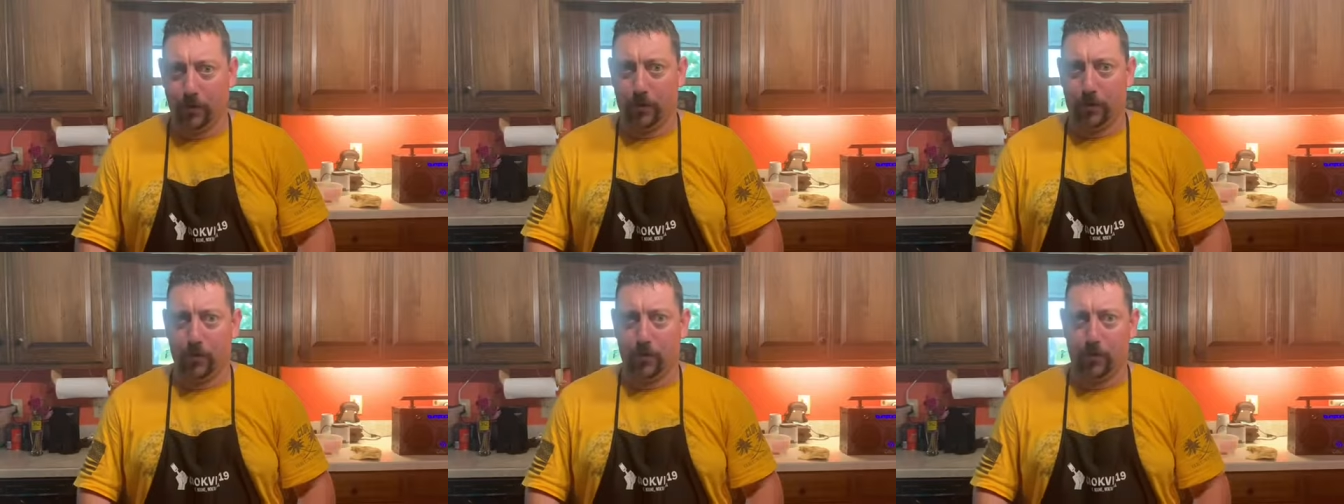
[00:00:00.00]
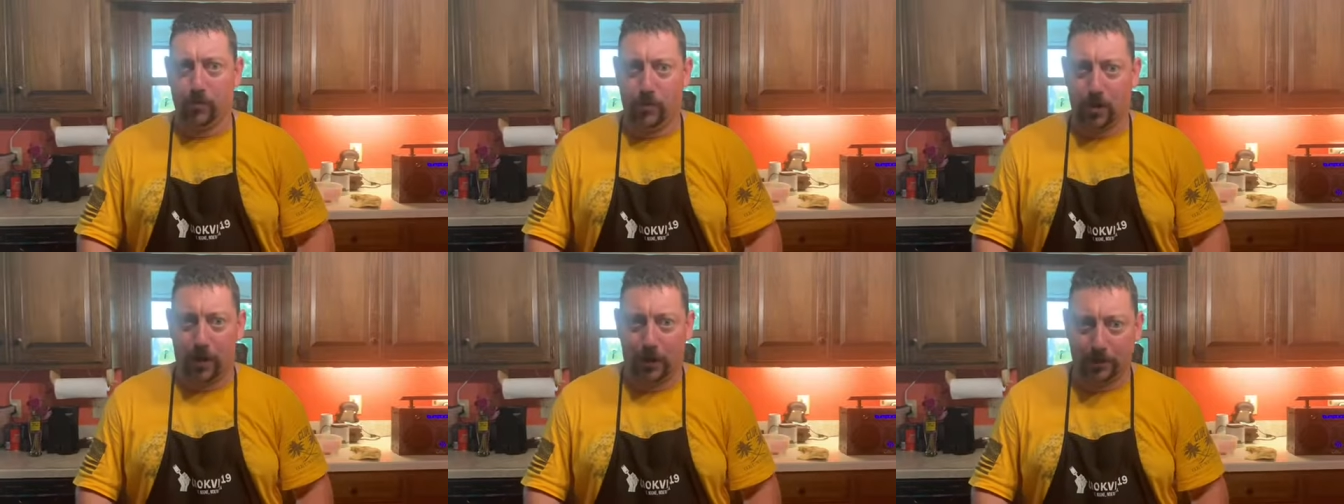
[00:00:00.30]
use
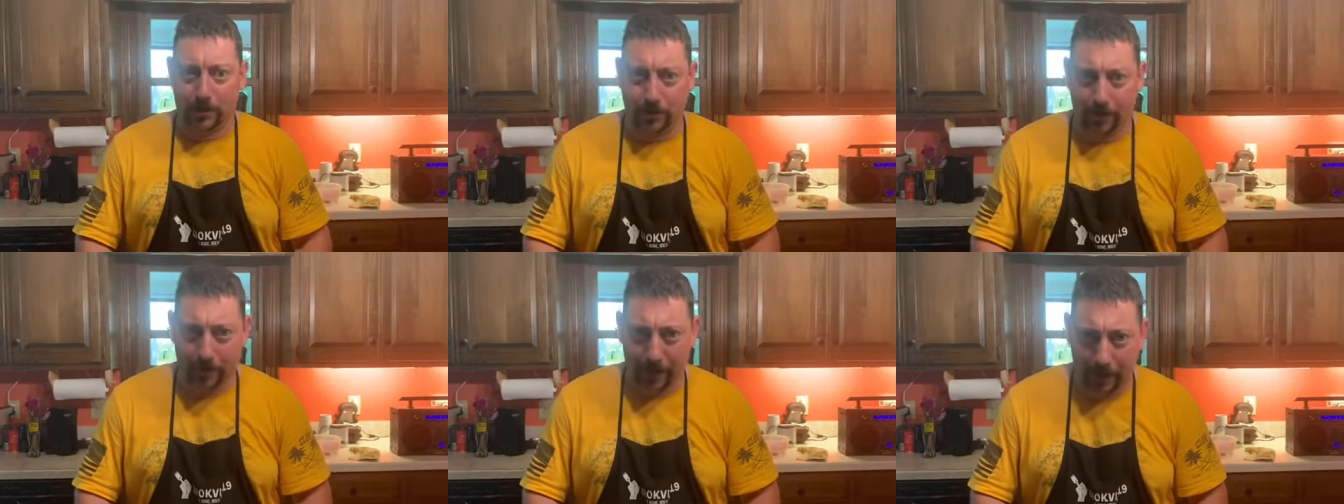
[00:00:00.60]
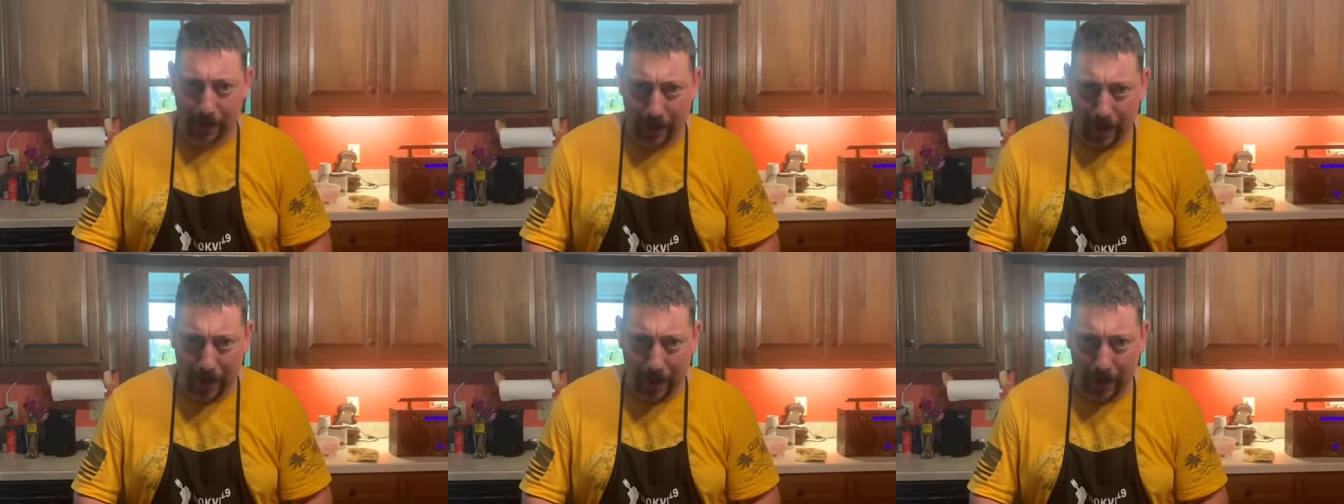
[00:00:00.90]
checks and
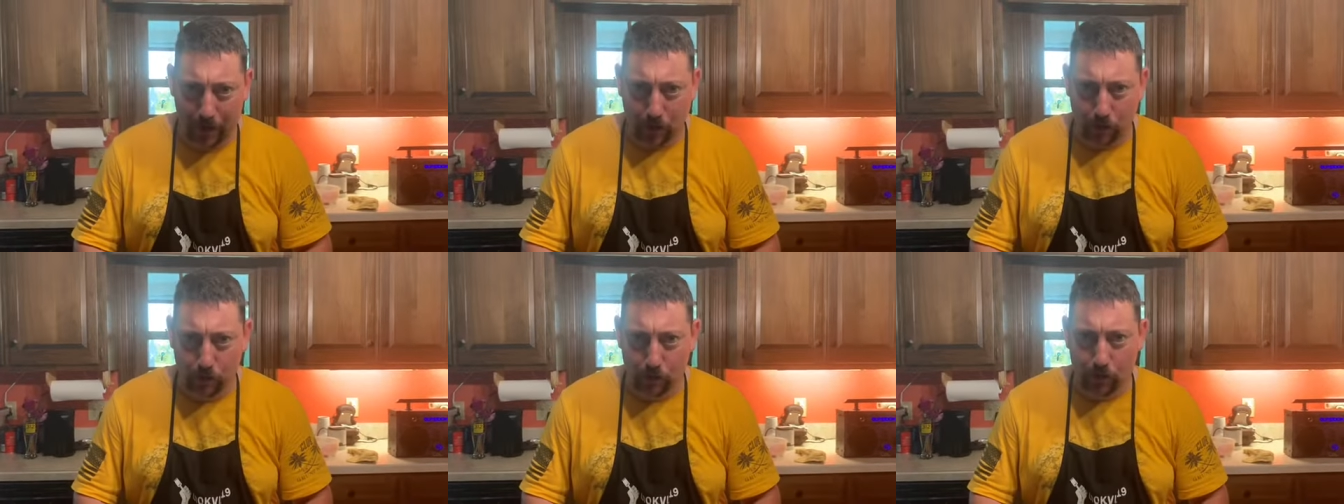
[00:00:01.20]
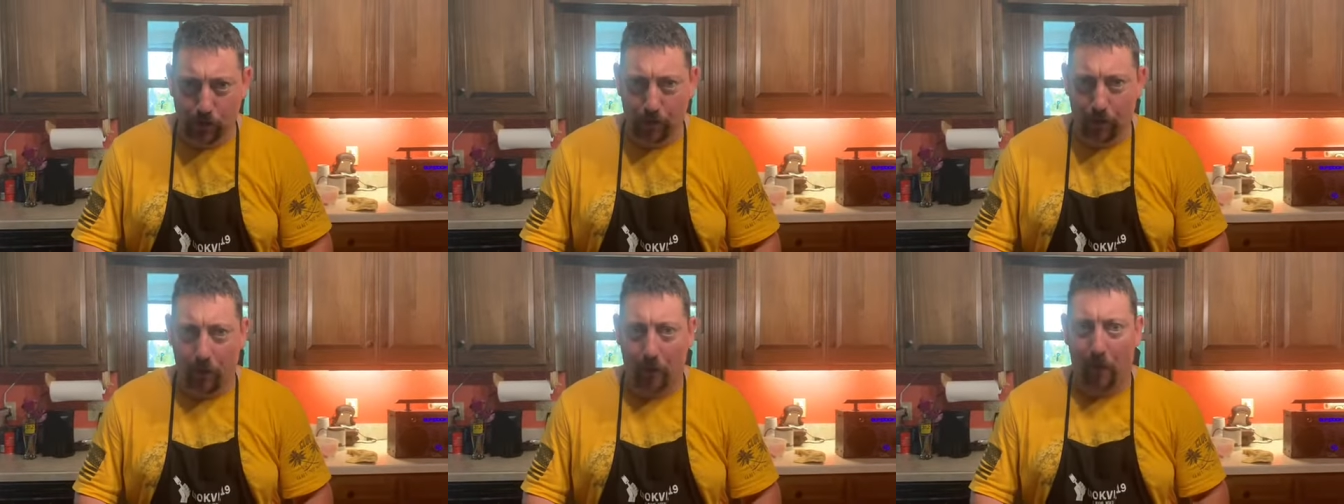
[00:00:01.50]

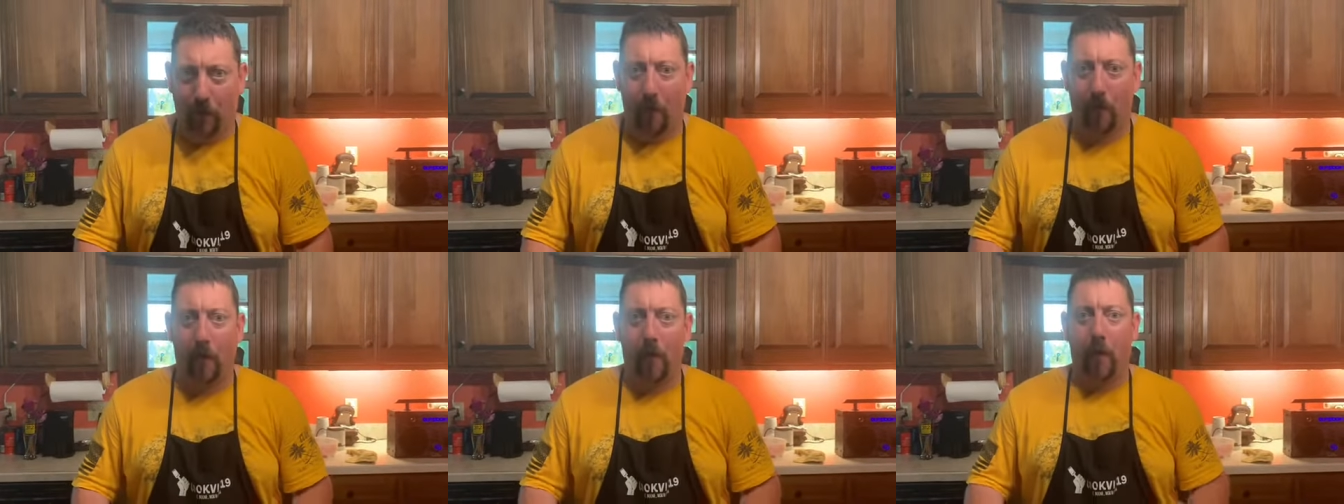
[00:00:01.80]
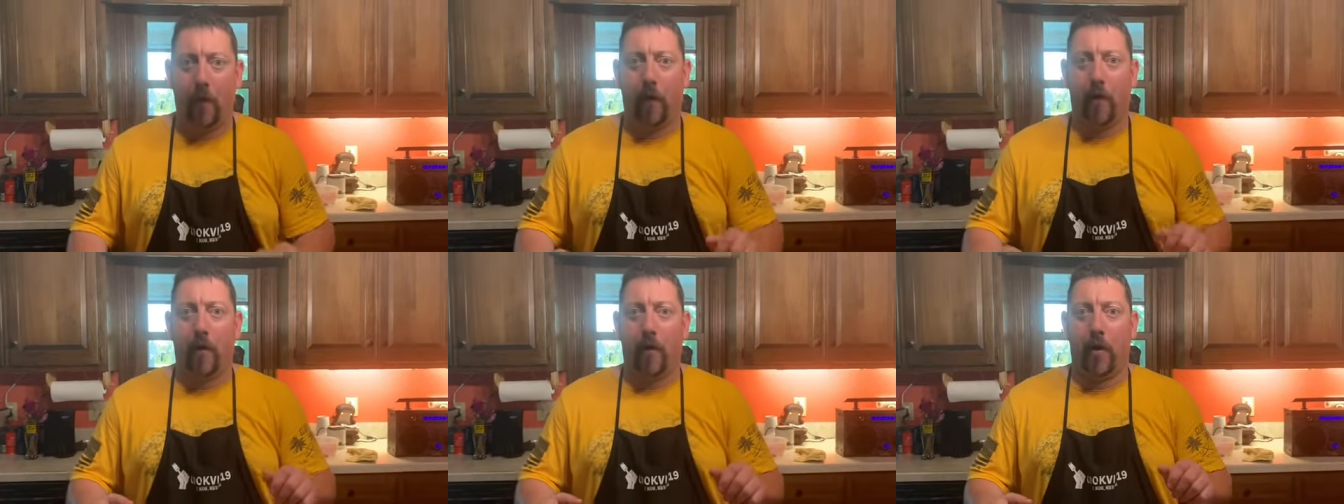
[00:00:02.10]
cash,
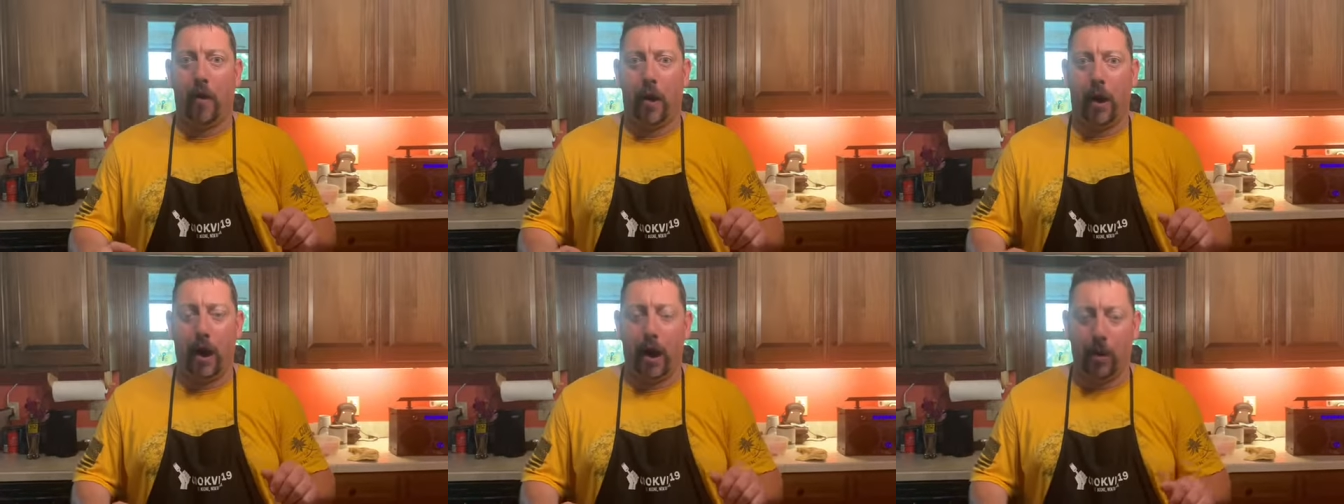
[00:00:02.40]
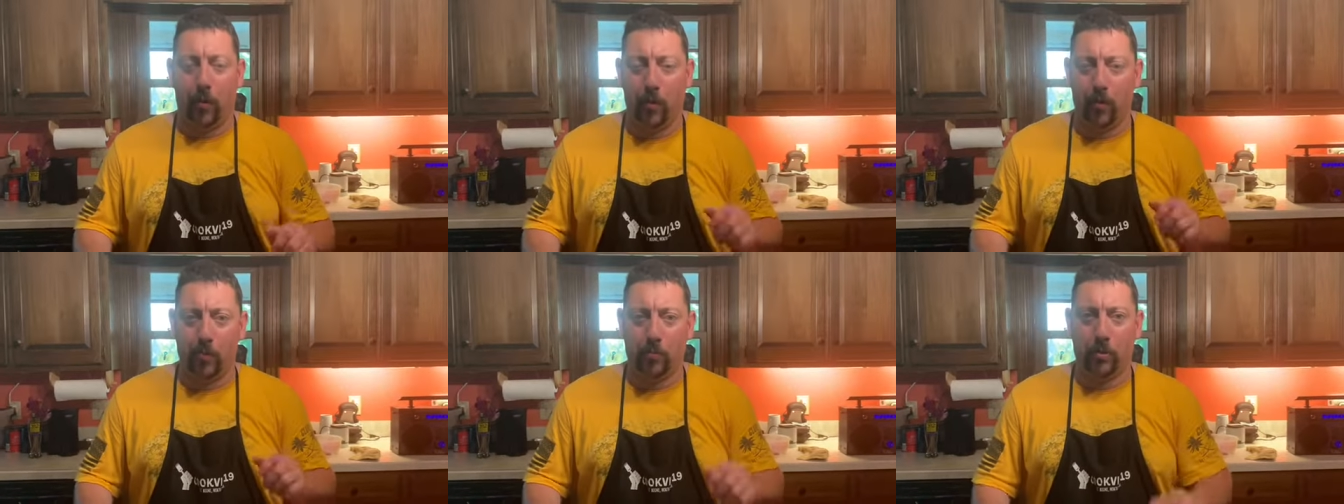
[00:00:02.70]
I
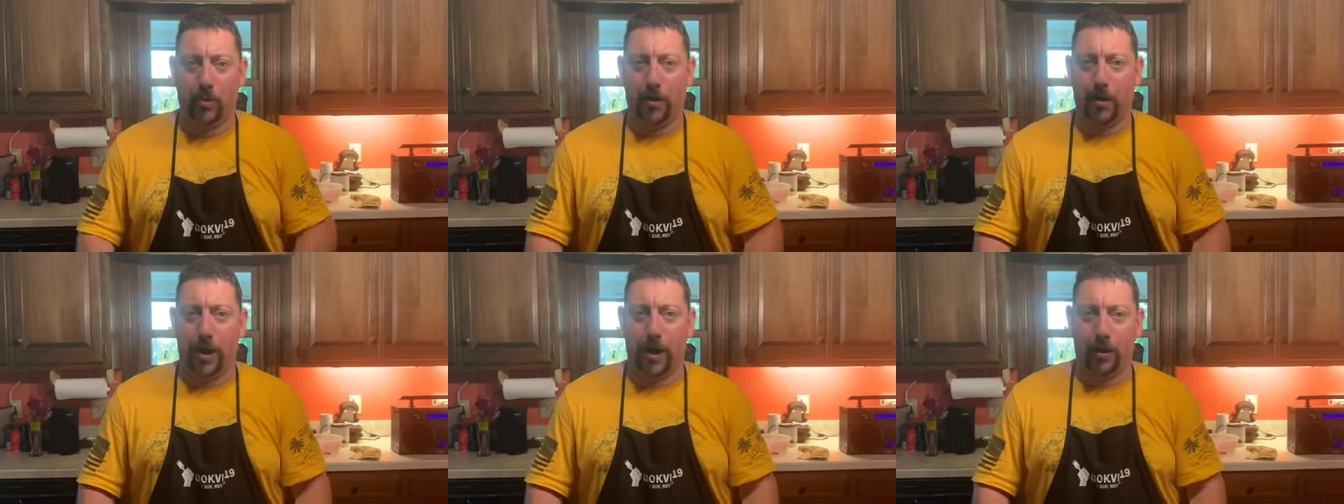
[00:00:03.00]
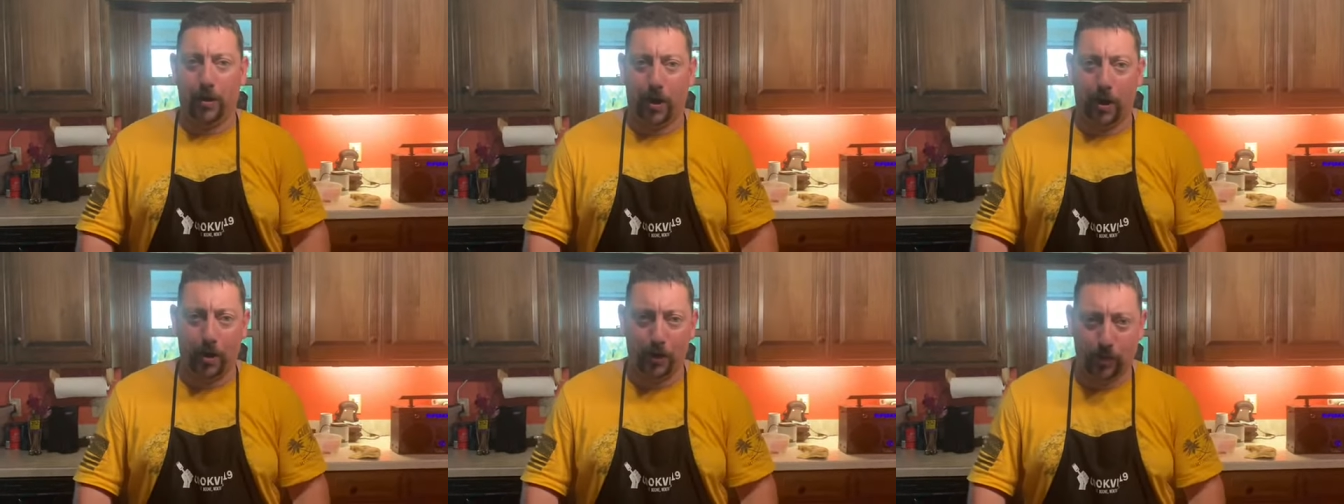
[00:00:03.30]
will print out
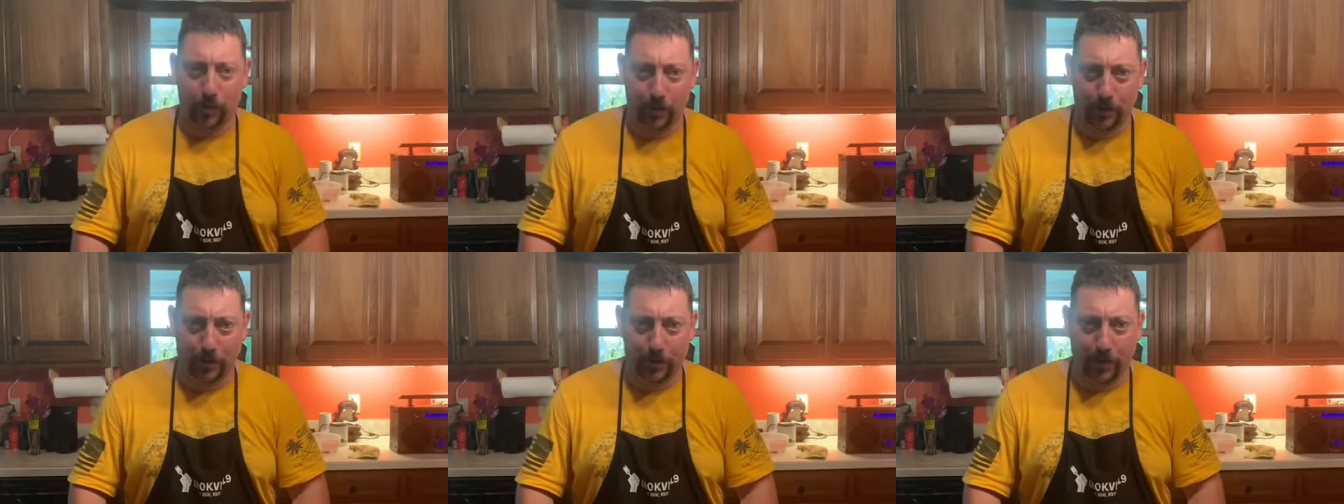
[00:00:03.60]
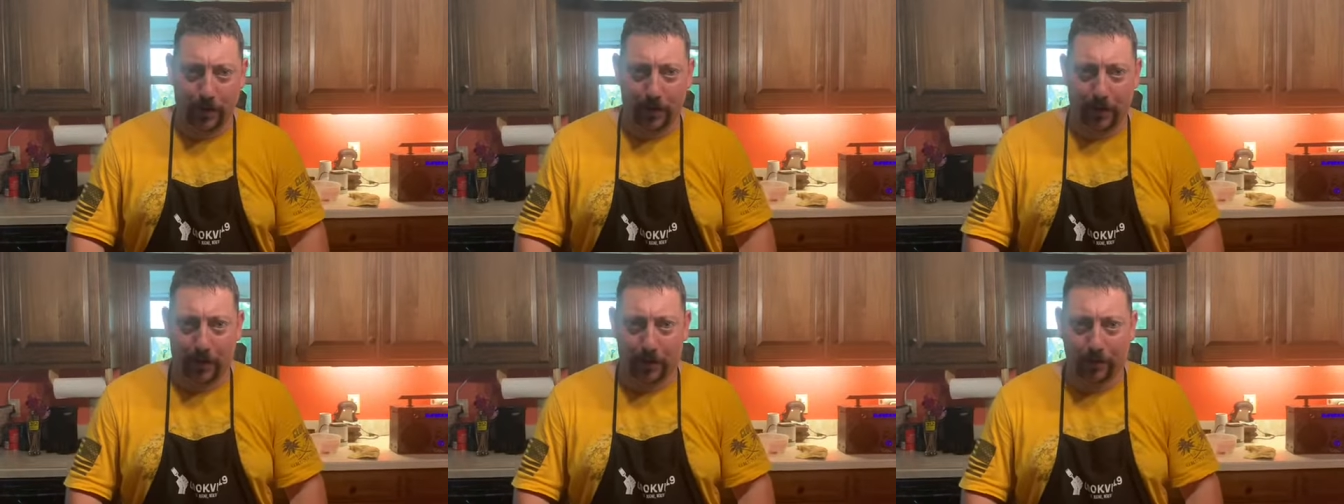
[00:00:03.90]
100
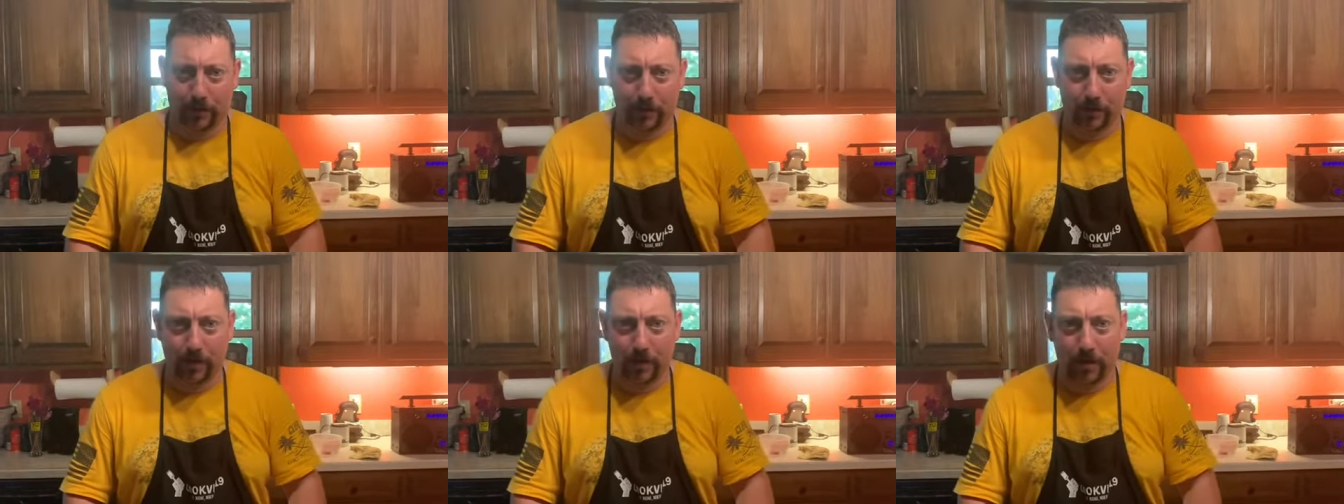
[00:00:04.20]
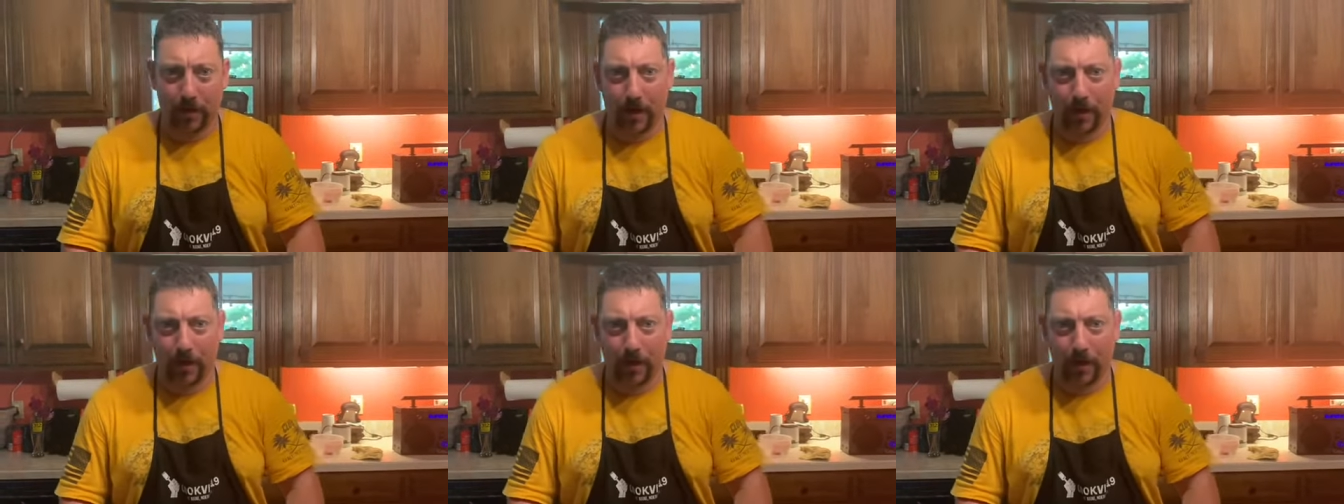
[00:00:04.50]
tickets